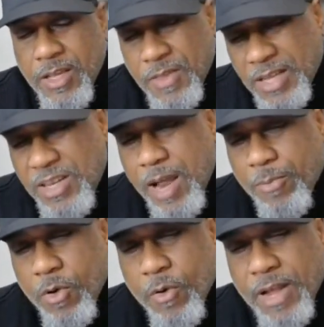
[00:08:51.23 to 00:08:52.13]
That's not
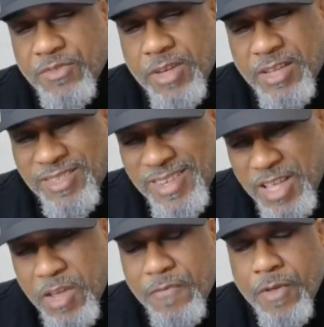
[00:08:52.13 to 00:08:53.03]
procrastination.
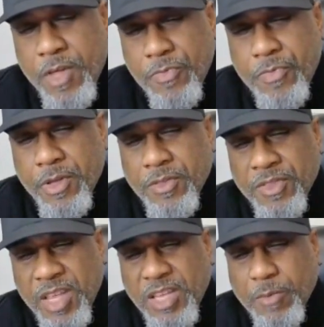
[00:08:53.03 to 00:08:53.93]
If the
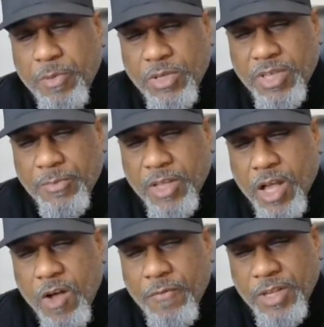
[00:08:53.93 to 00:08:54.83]
need to put something
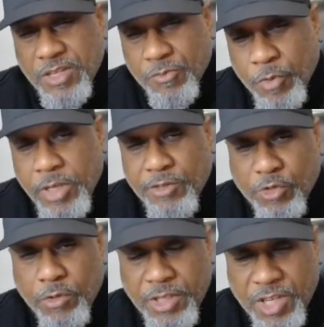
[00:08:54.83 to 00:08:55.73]
off is really,
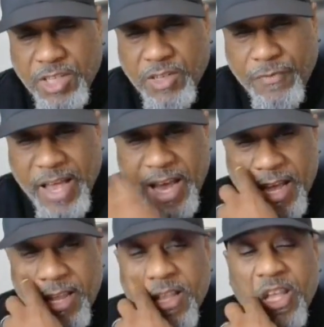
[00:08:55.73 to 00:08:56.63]
truly justified